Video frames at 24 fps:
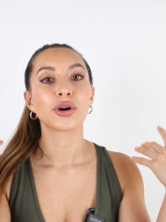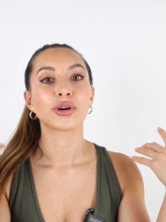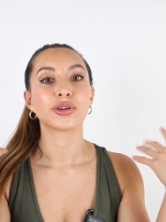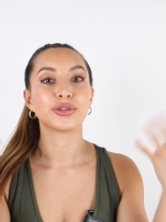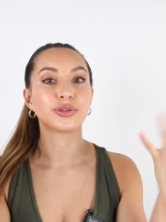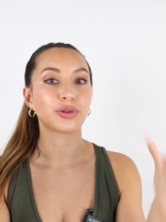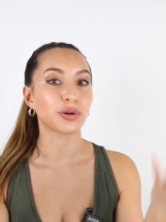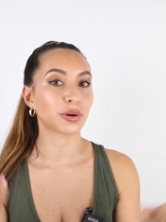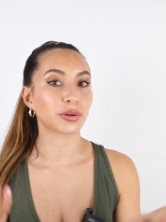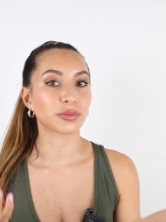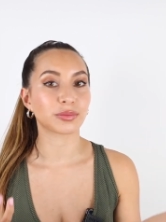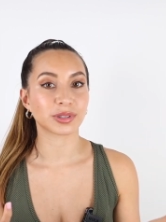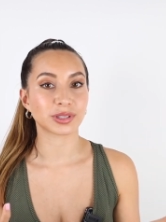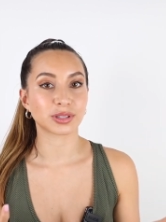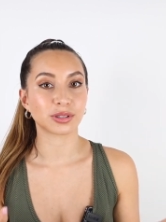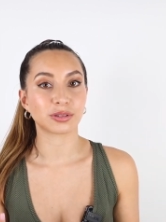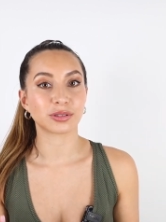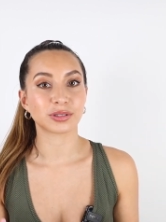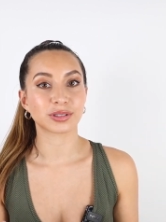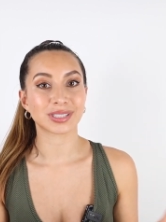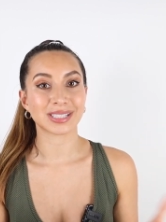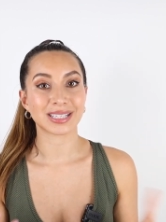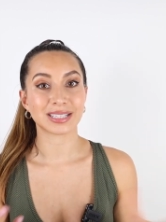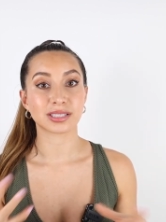your
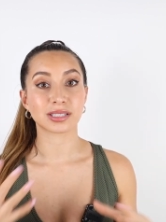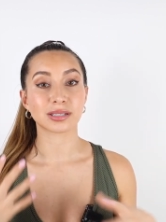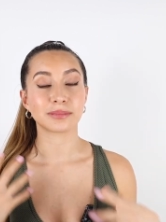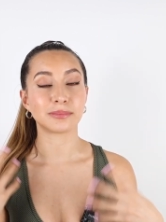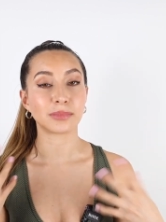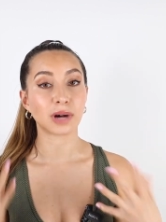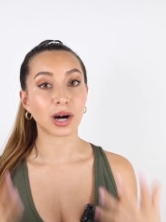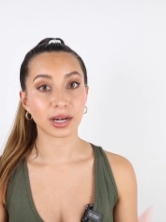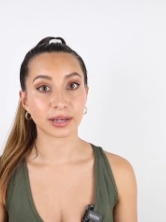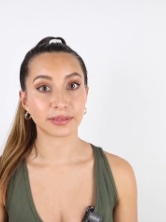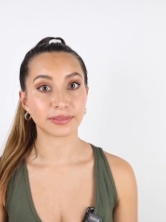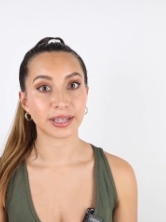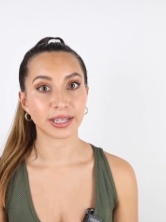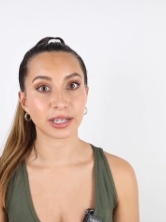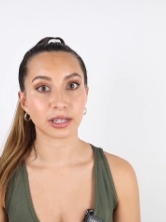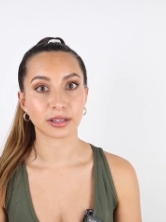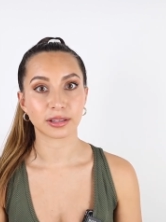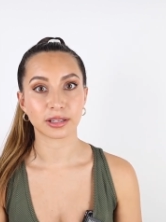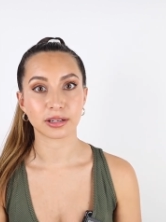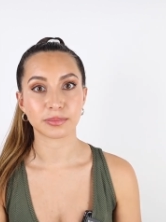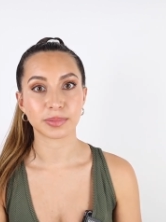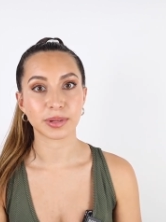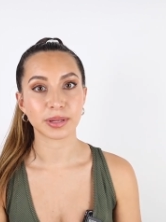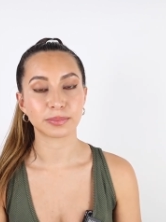results and to motivate
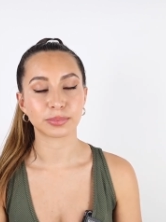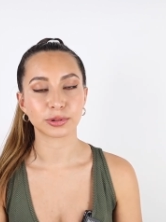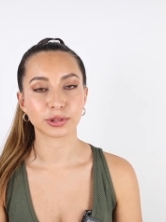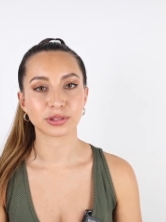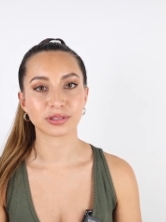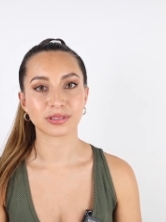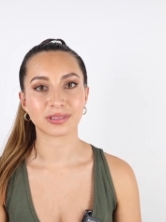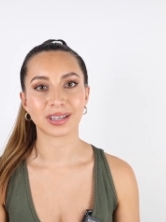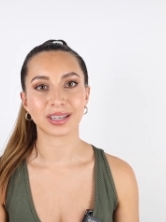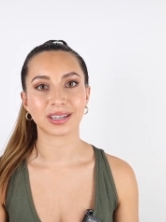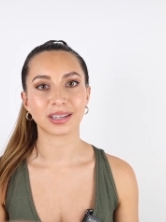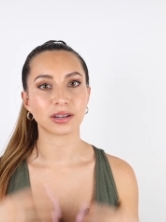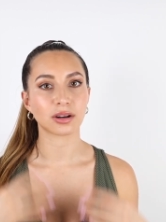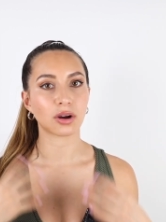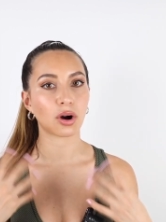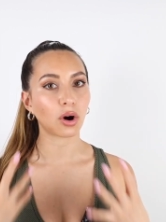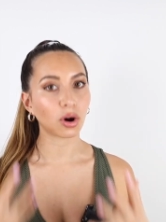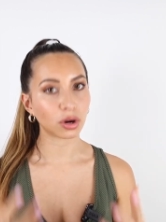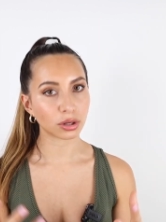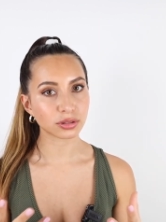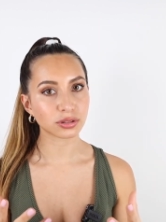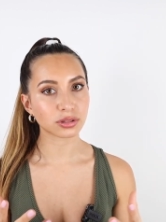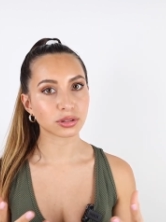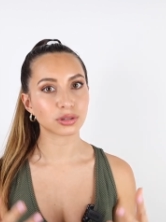other people so they can
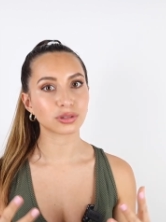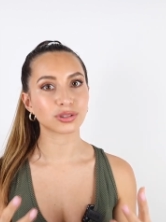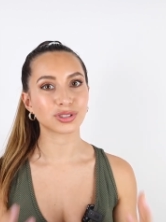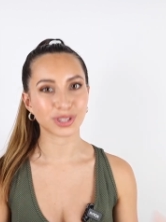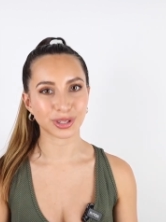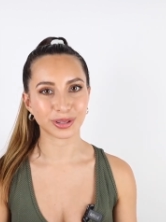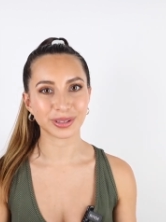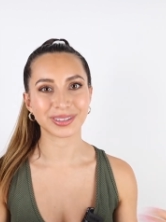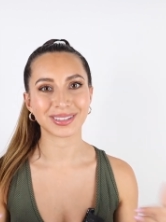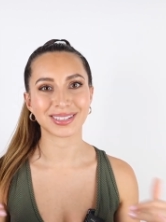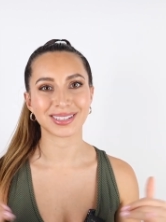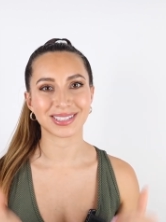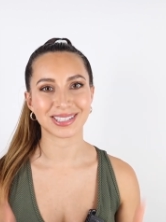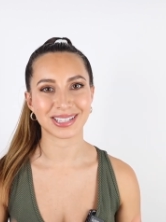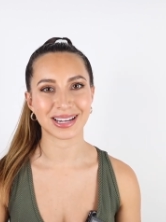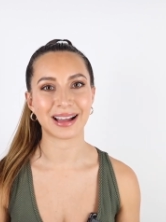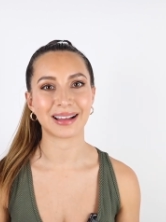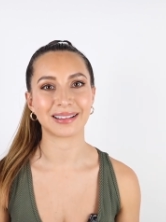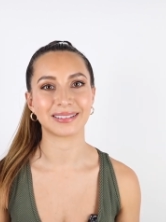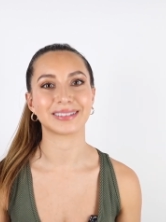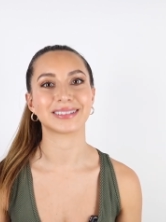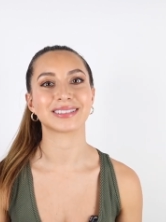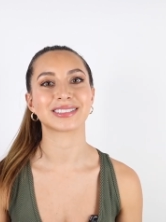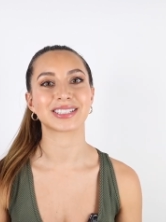also join the
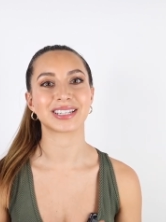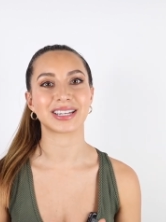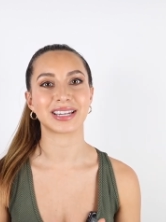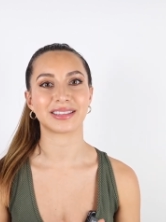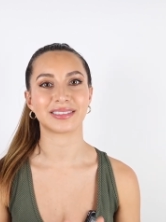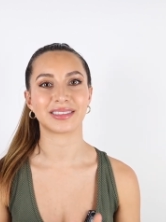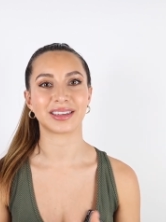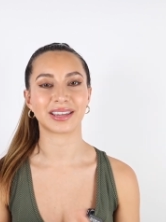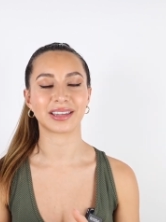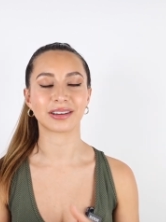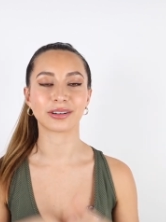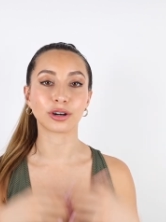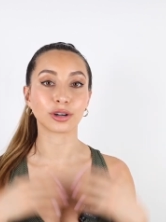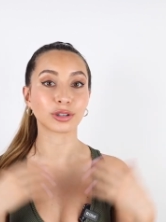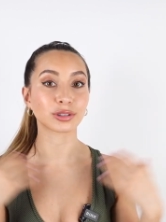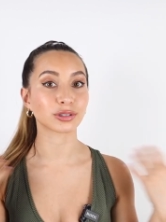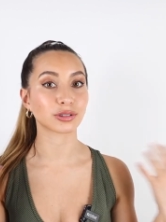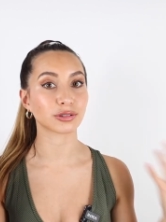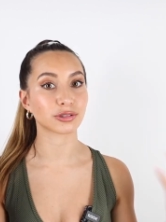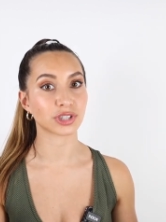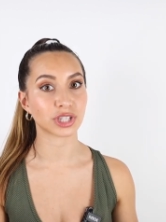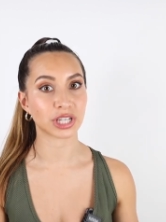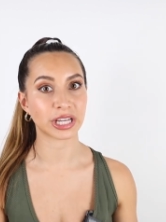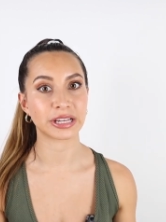challenge and they can
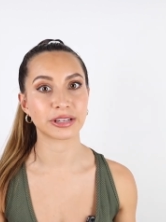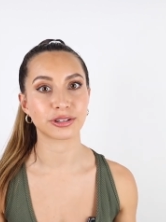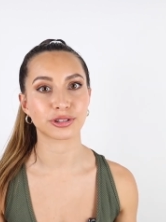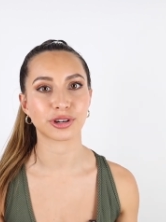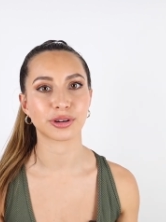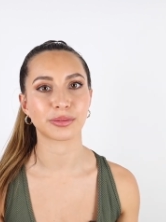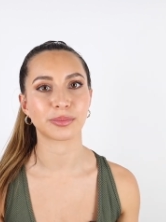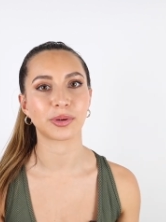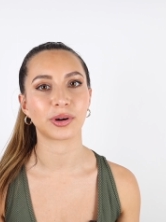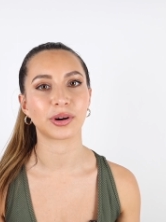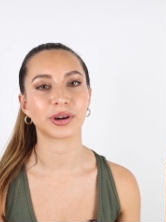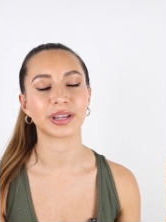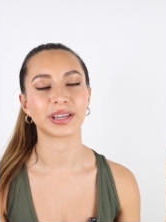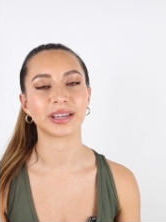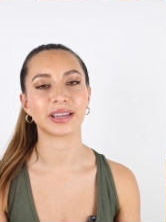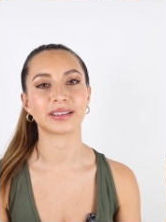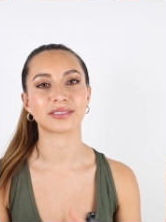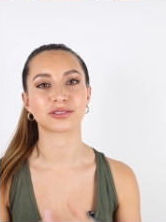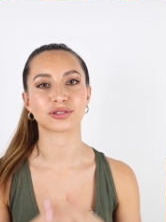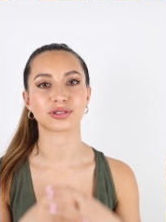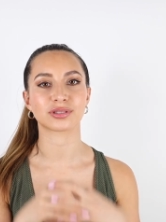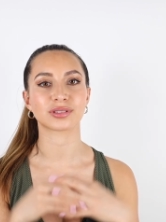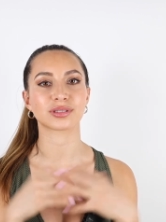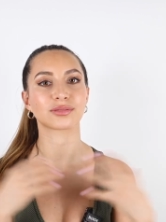also change their body
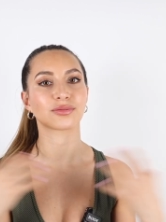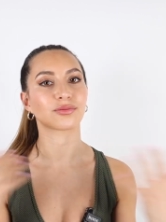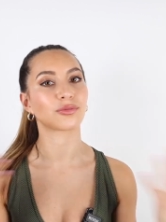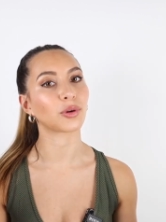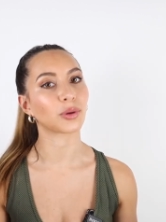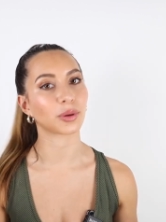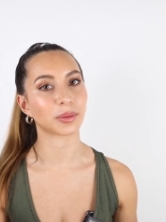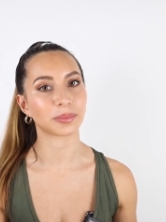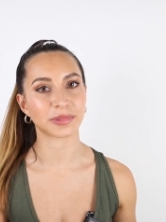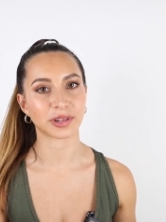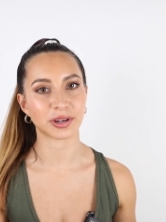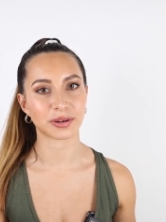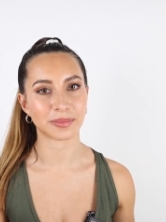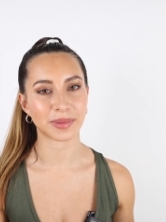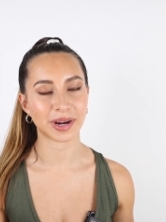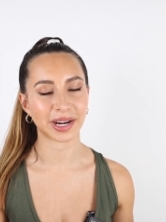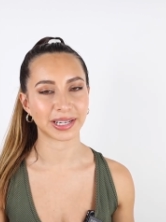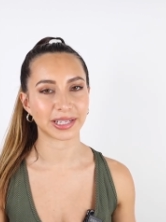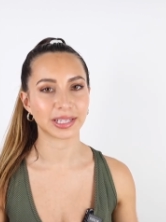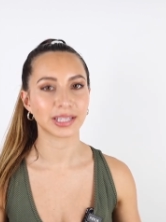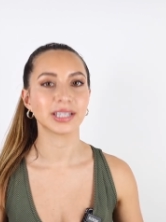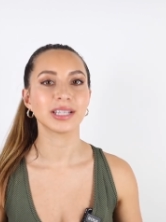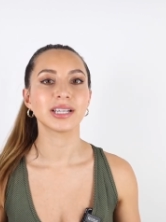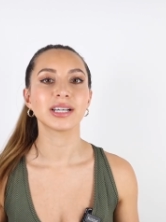and transform their
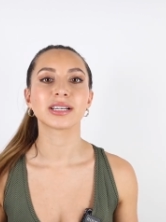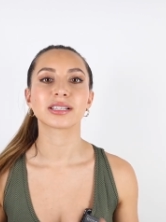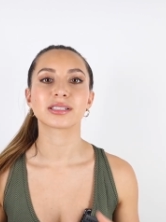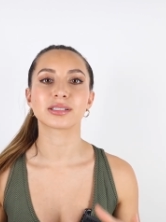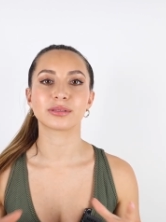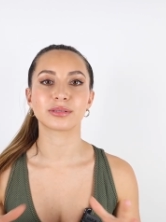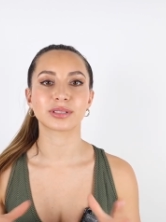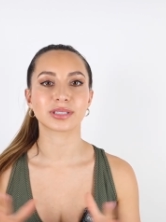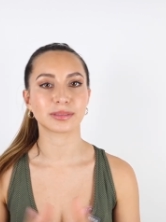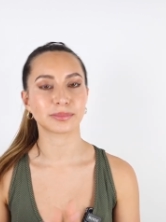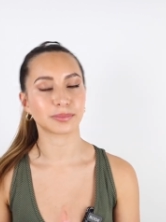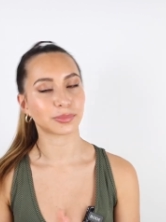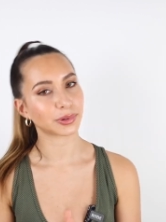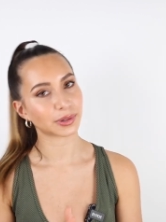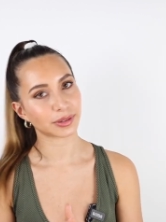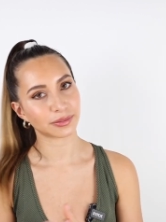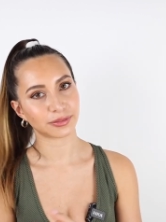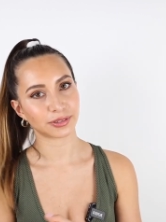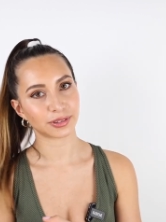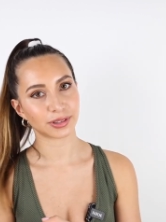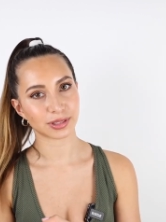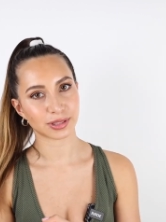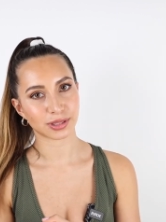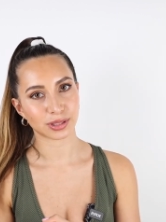mind. So it's important
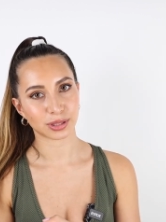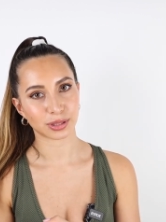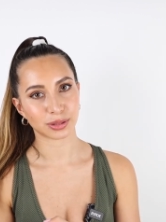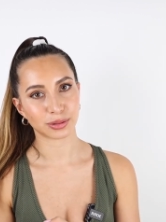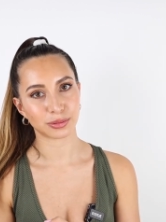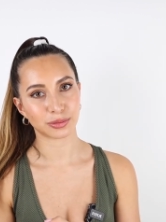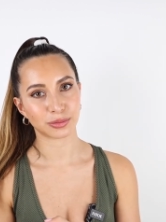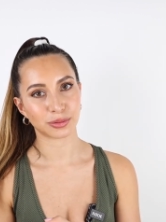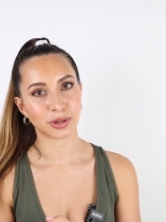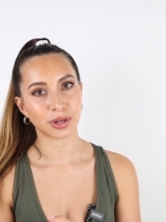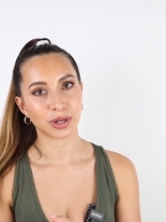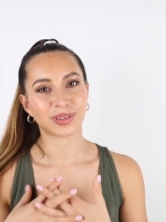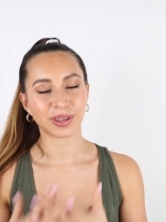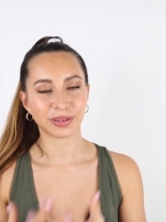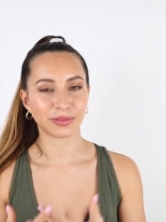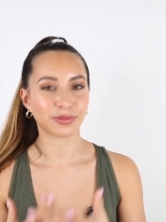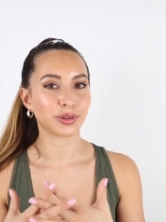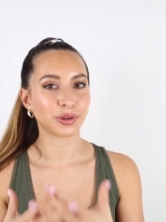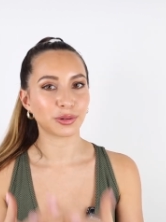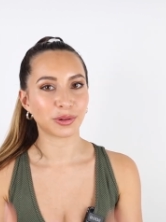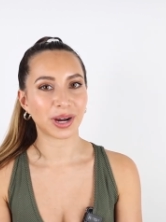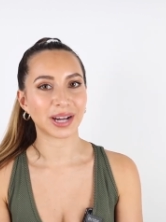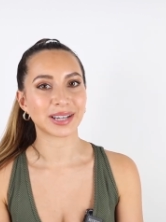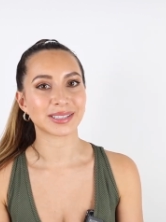for us to give
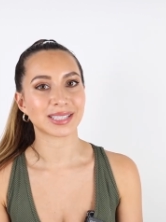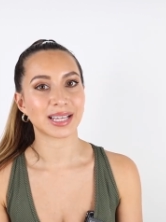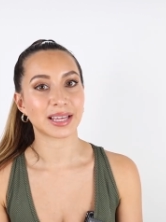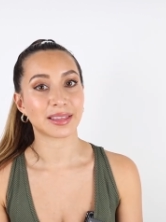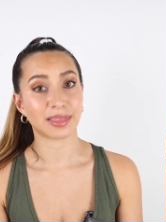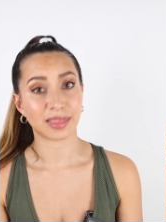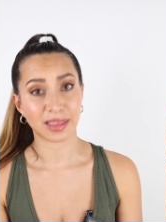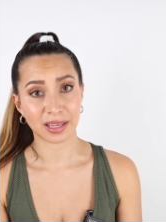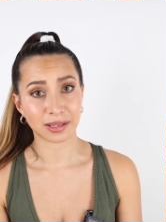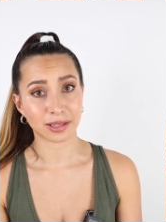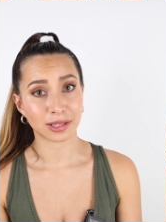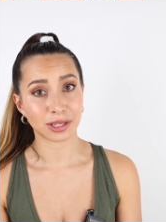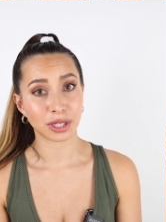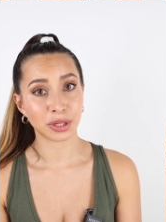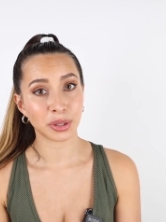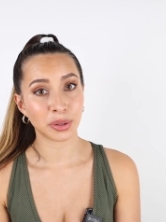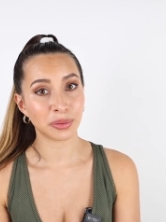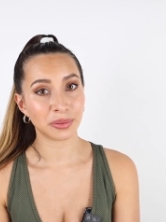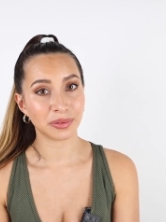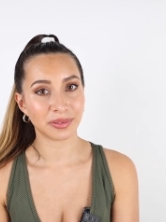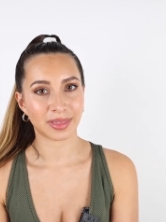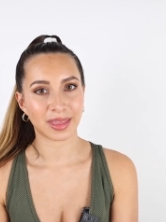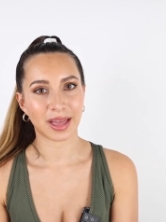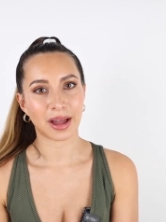you guys a thank
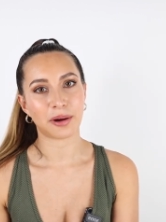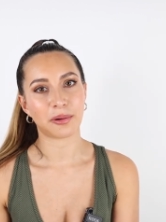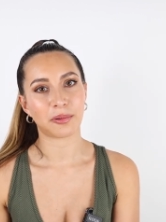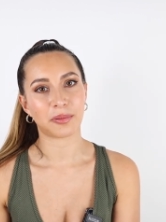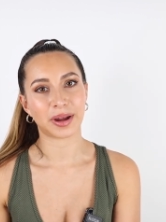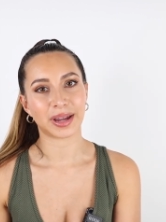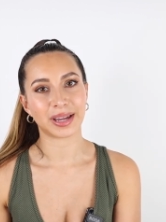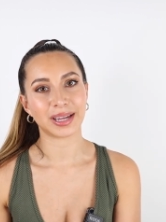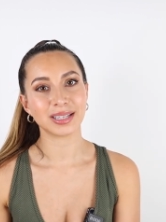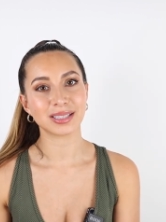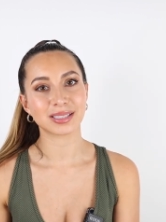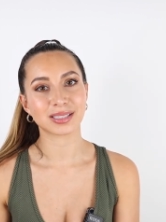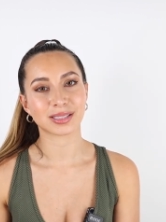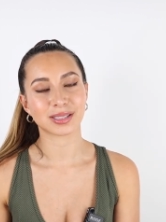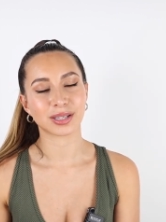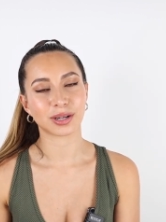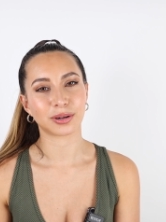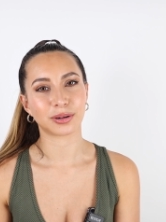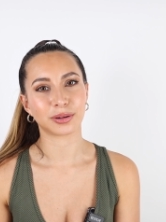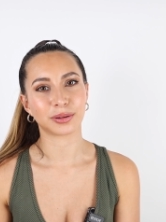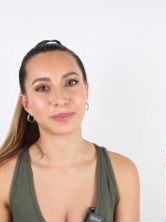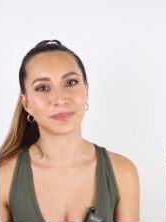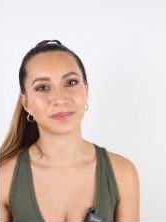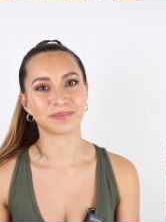you in that way.
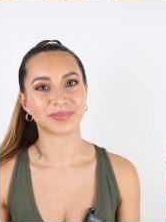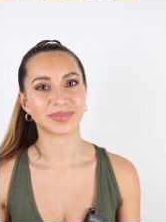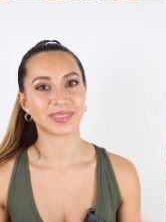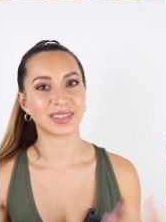So